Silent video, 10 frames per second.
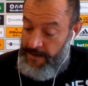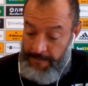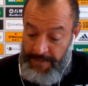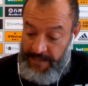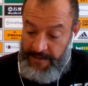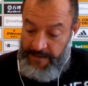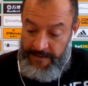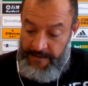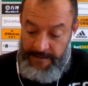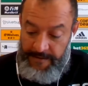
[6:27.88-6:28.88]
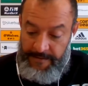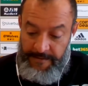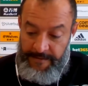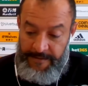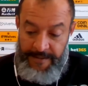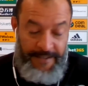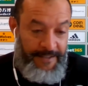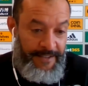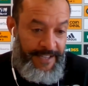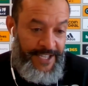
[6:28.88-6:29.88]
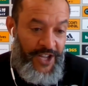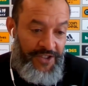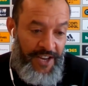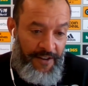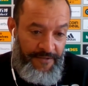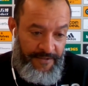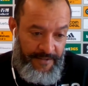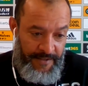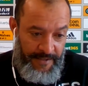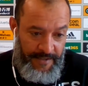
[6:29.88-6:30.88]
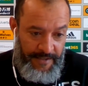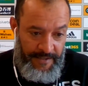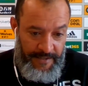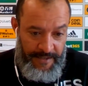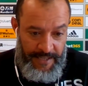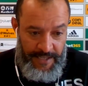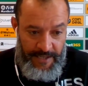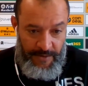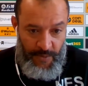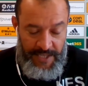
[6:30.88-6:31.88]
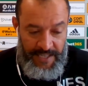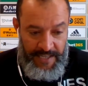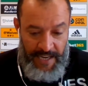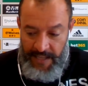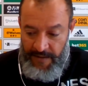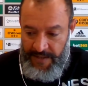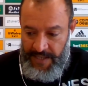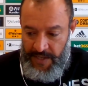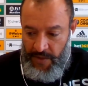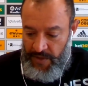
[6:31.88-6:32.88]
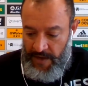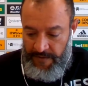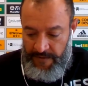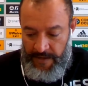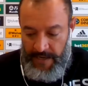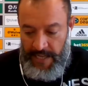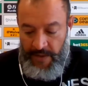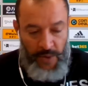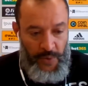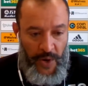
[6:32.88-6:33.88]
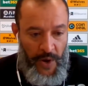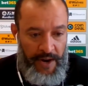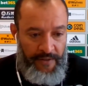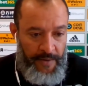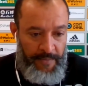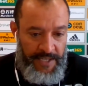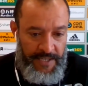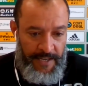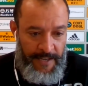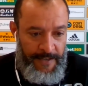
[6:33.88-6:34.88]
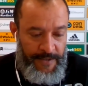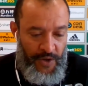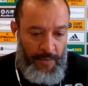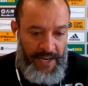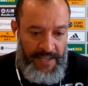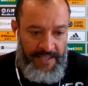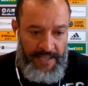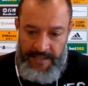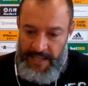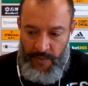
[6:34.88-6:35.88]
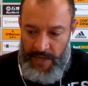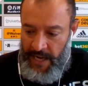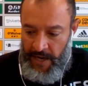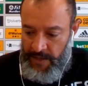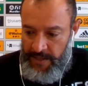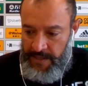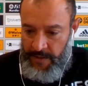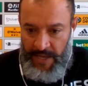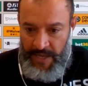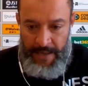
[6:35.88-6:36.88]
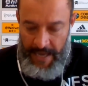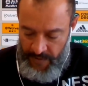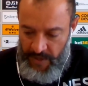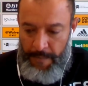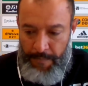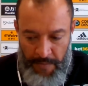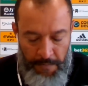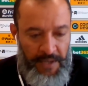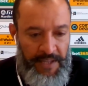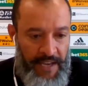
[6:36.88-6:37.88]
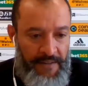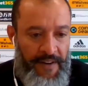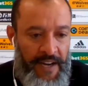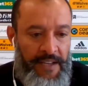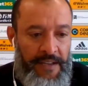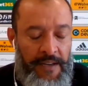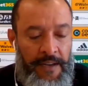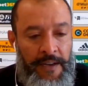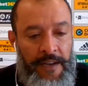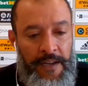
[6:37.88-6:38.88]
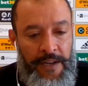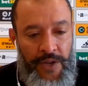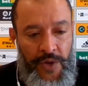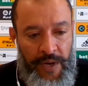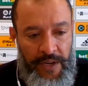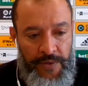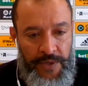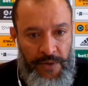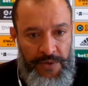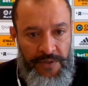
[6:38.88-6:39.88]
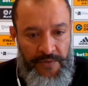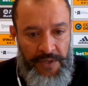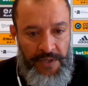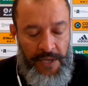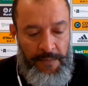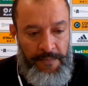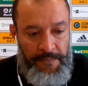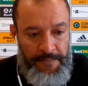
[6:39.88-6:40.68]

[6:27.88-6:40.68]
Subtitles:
But that's not enough. What's ahead of us is so tough and will require from us so many things that we have to keep on building and finding new and good solutions for the team.